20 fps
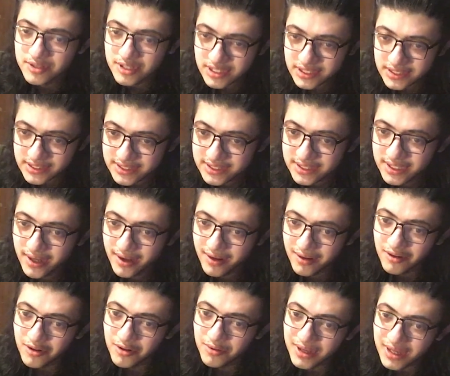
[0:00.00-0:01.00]
Just
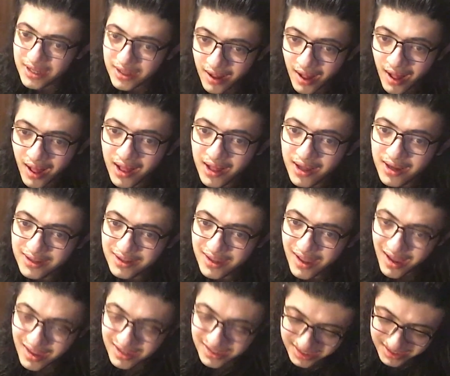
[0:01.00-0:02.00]
tell me
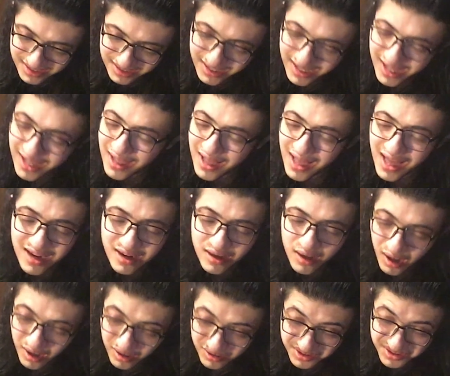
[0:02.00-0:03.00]
that you can.
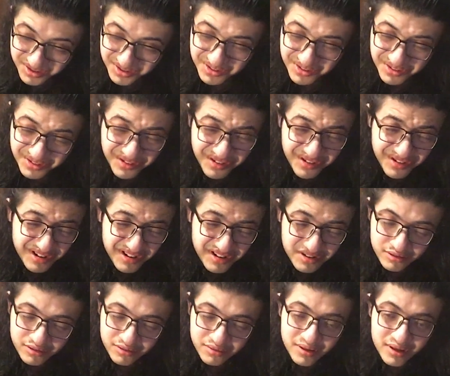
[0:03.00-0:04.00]
Too
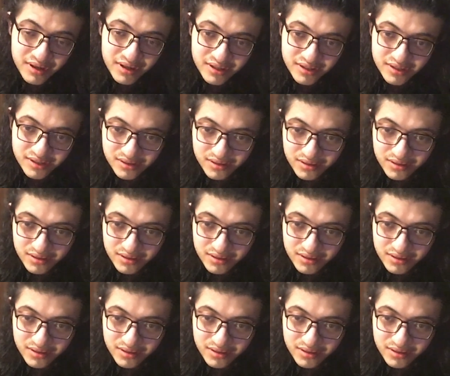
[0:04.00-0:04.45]
much.